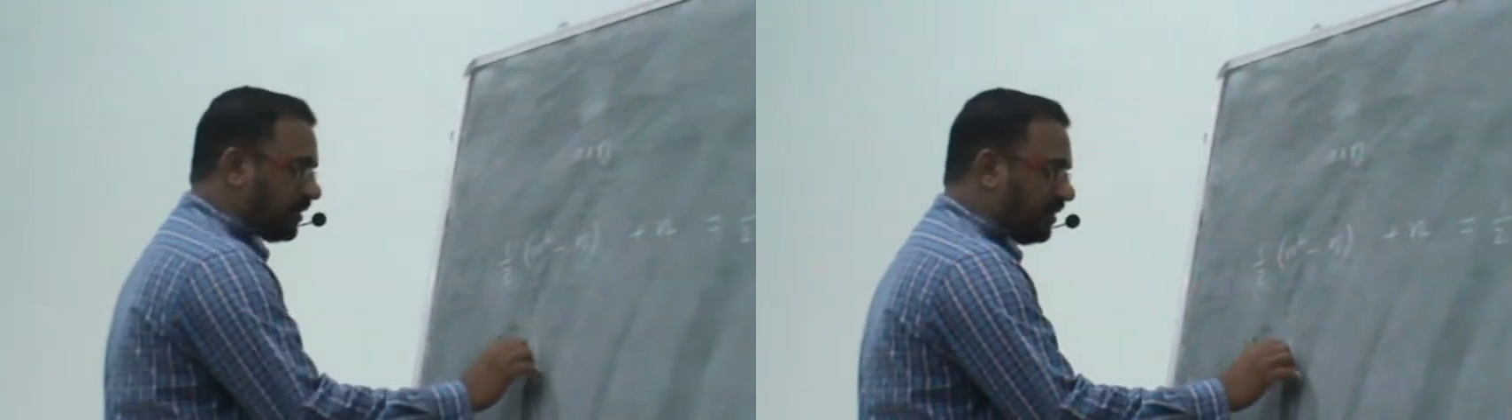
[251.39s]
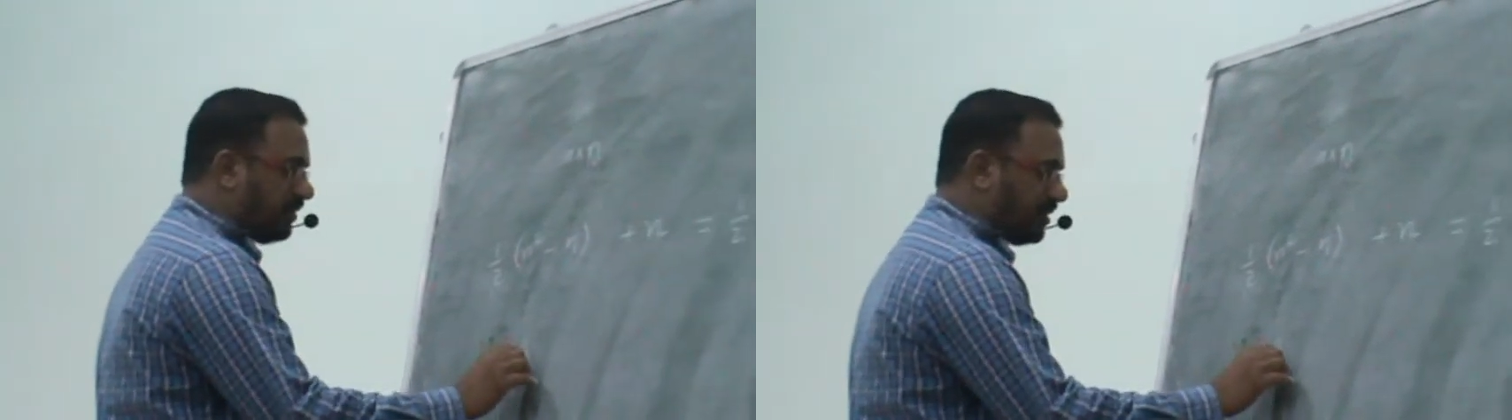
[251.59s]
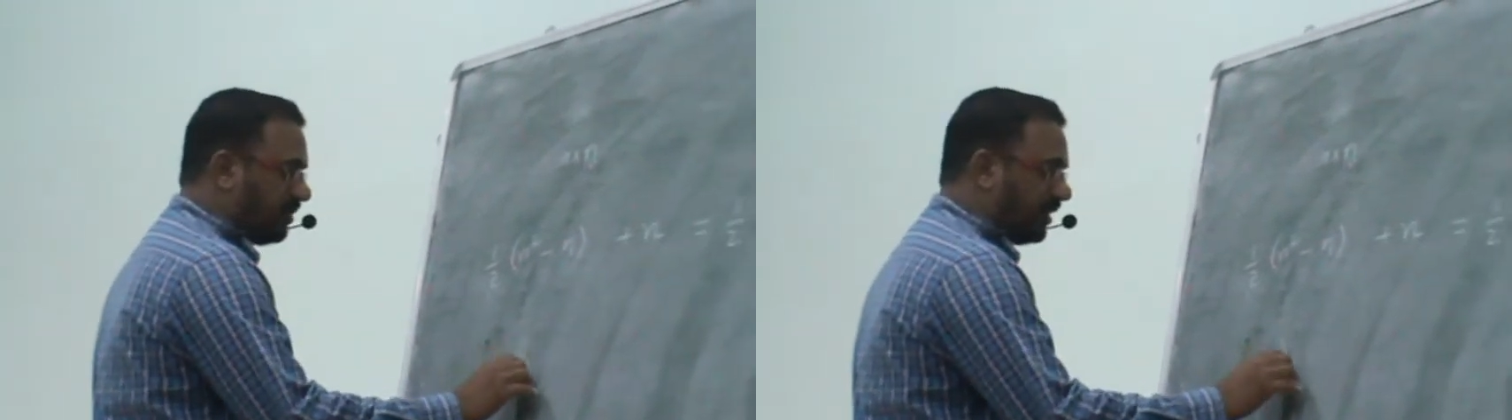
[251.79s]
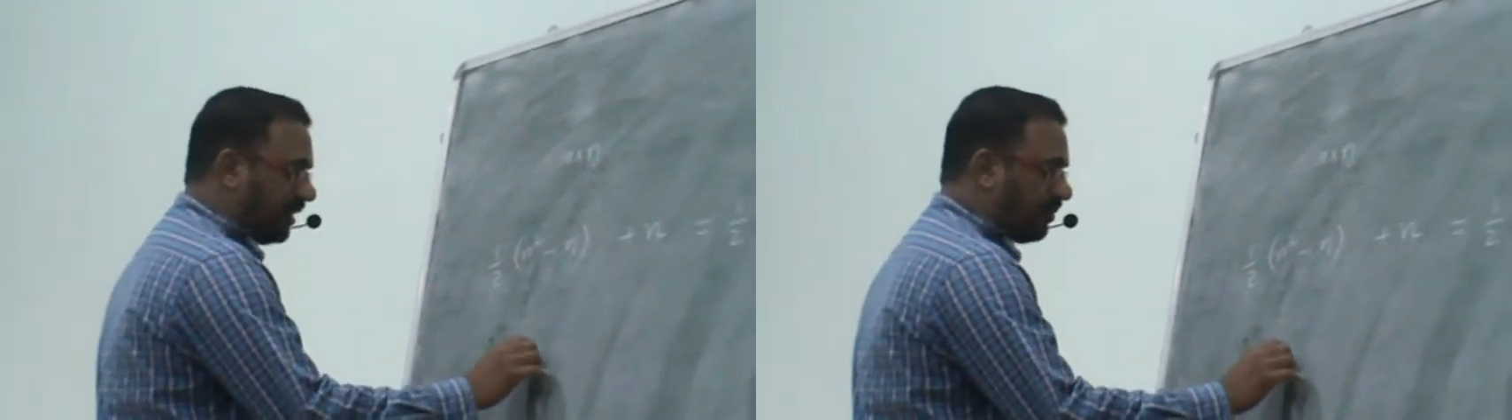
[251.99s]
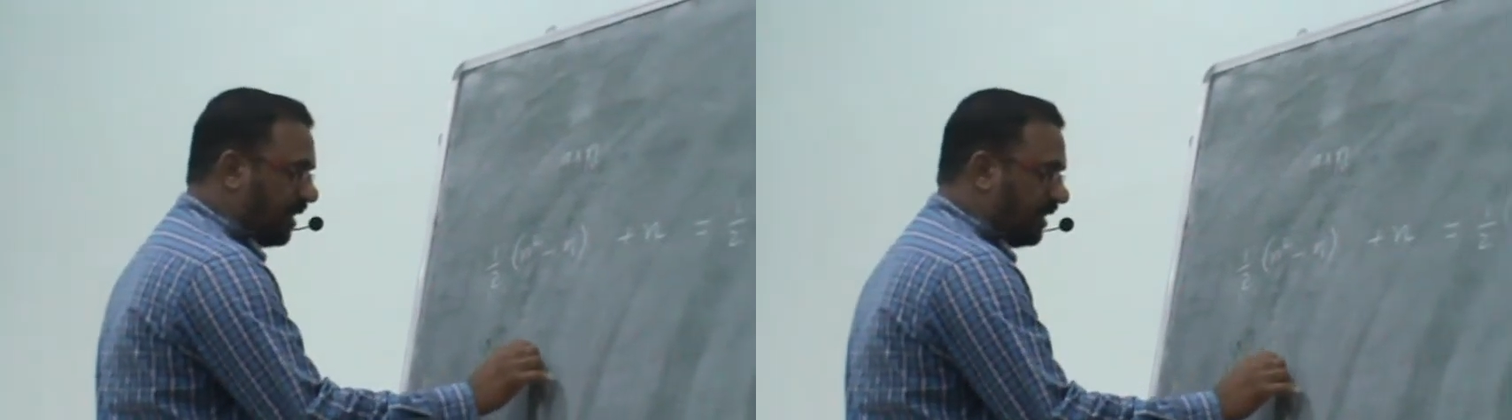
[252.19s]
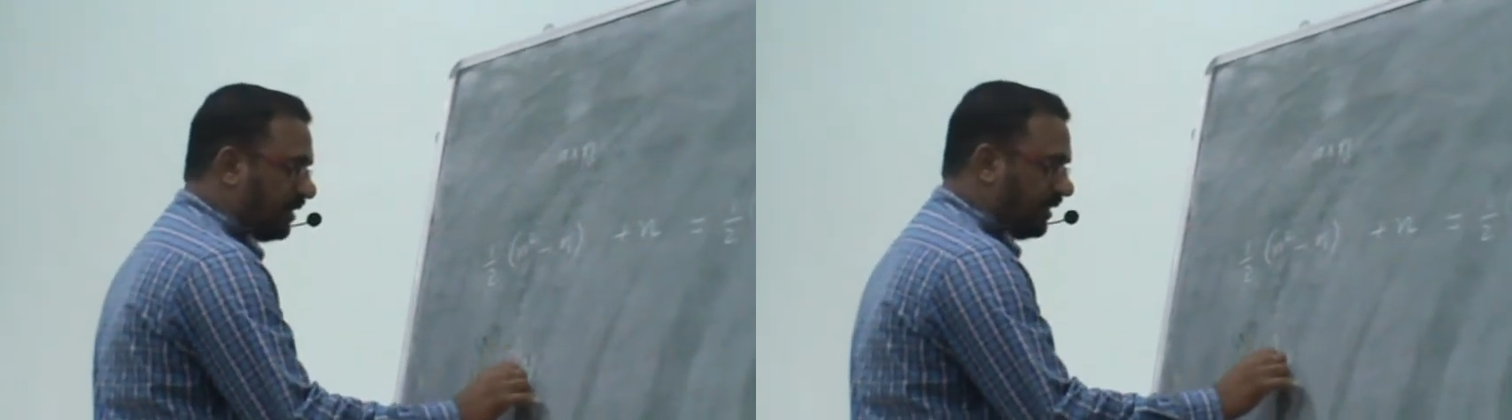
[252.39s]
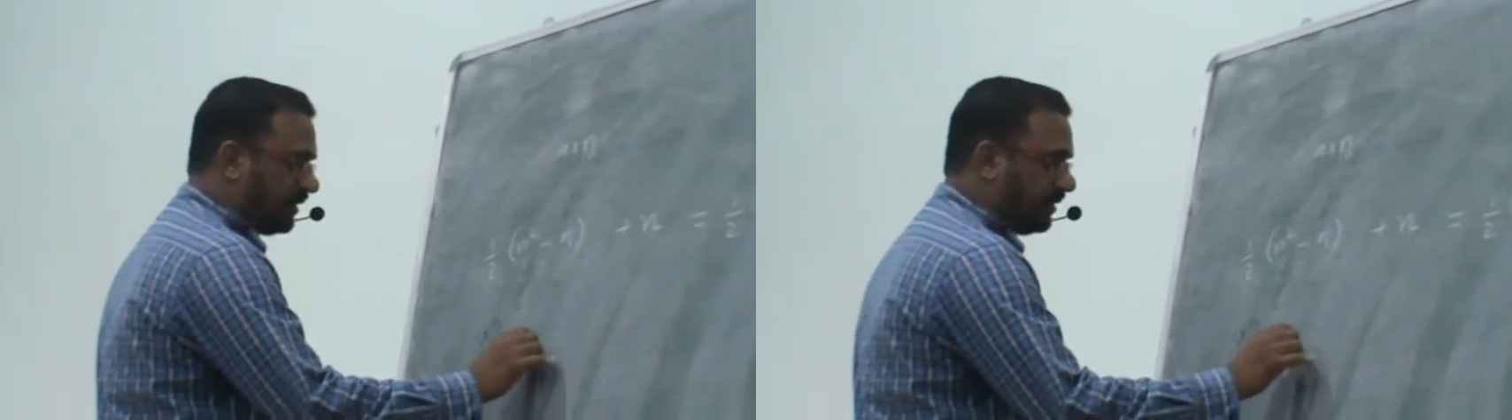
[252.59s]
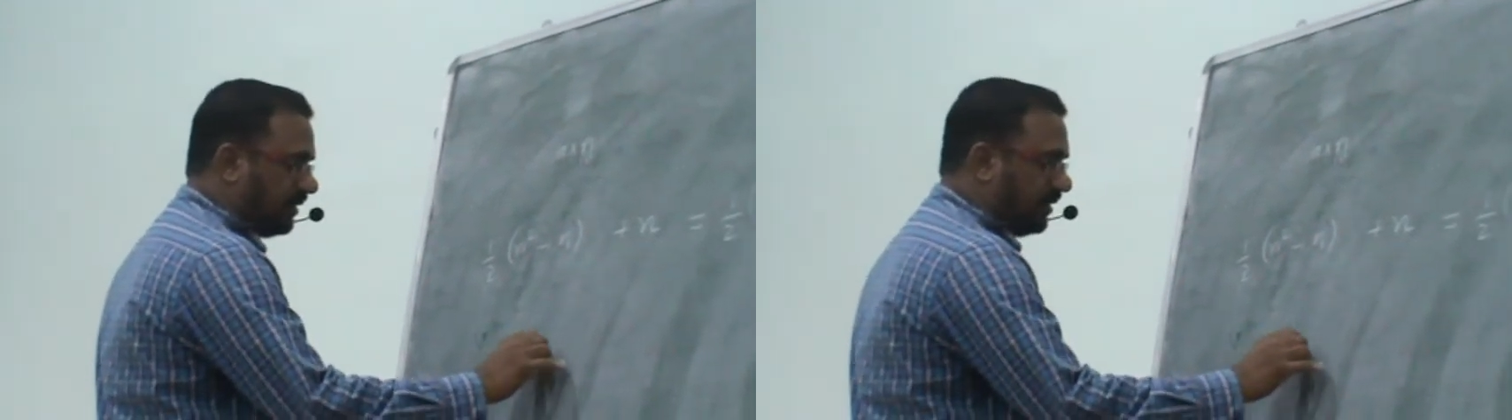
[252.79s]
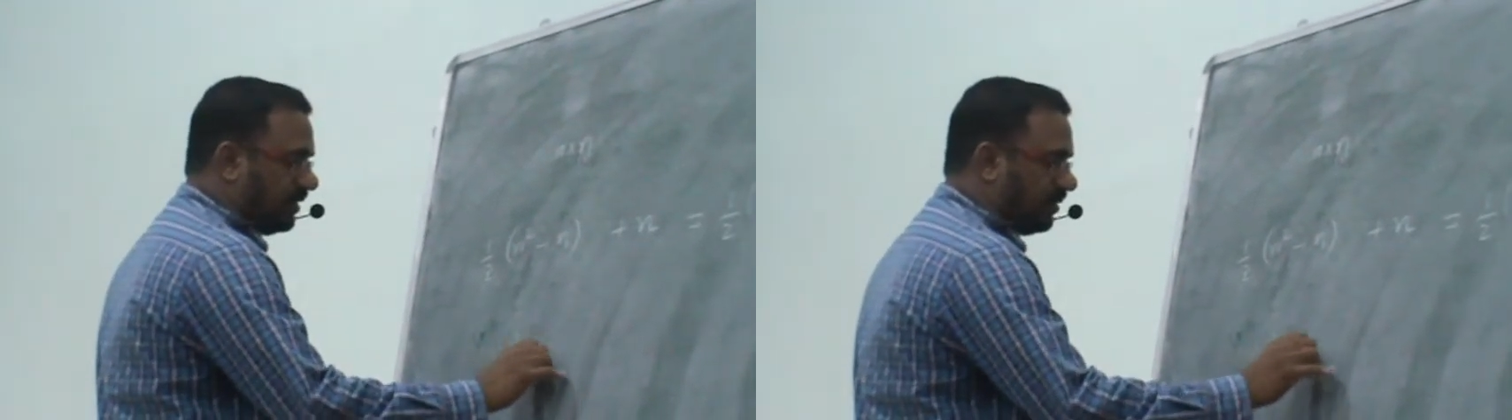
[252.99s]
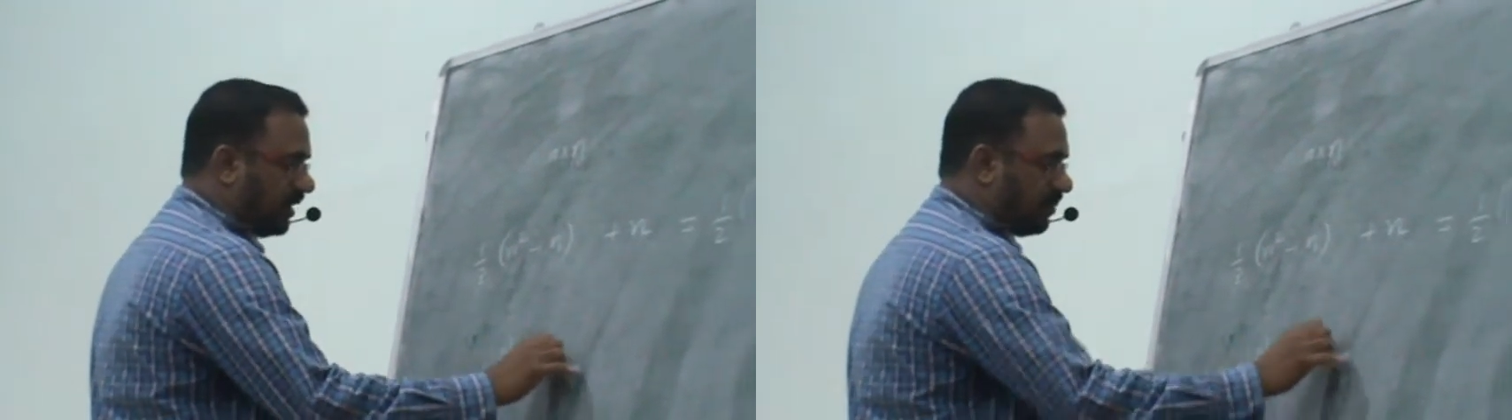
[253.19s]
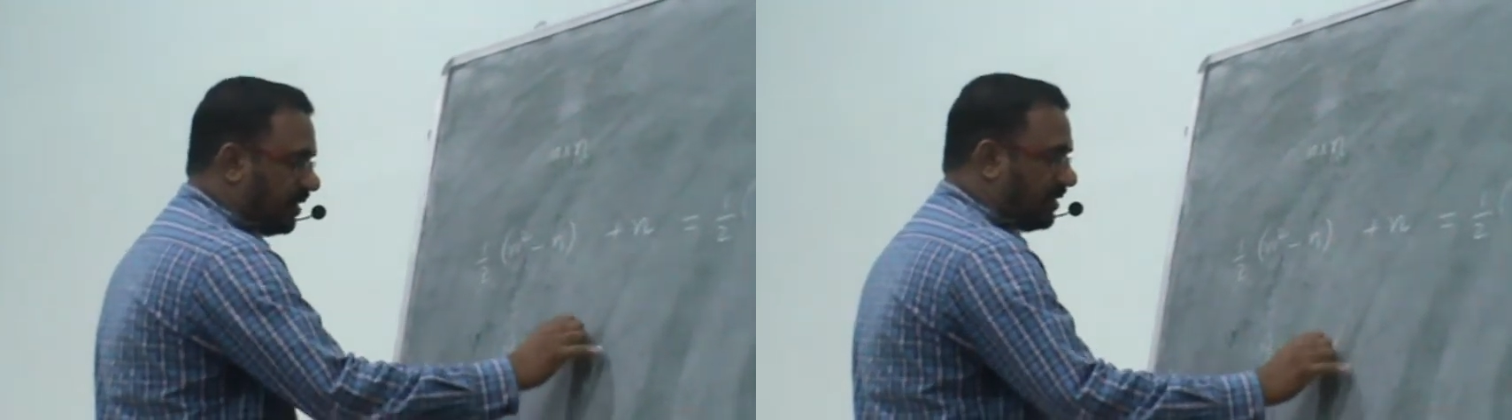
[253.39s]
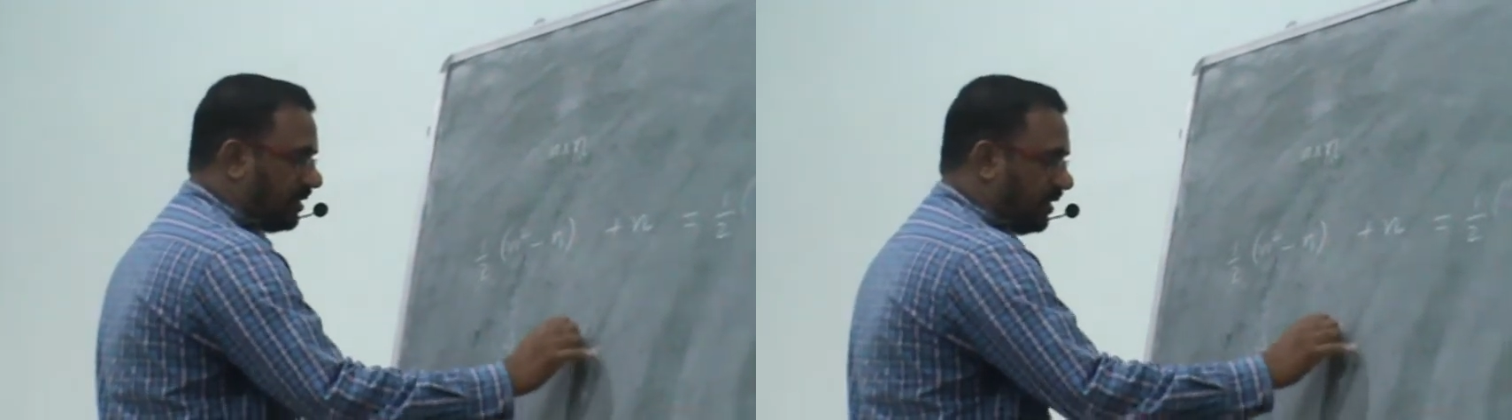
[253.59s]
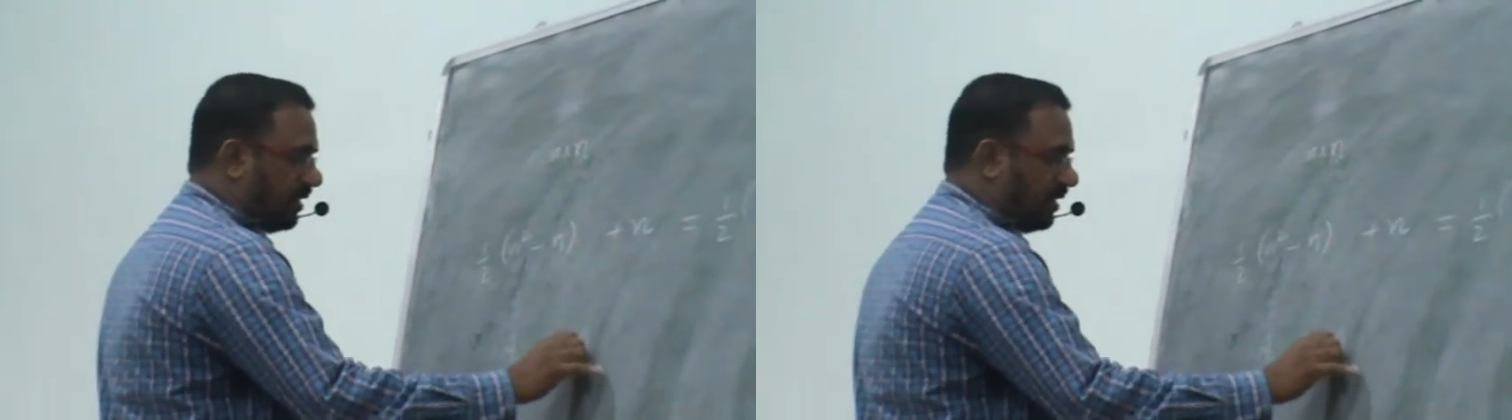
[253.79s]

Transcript: skew symmetric matrix, that means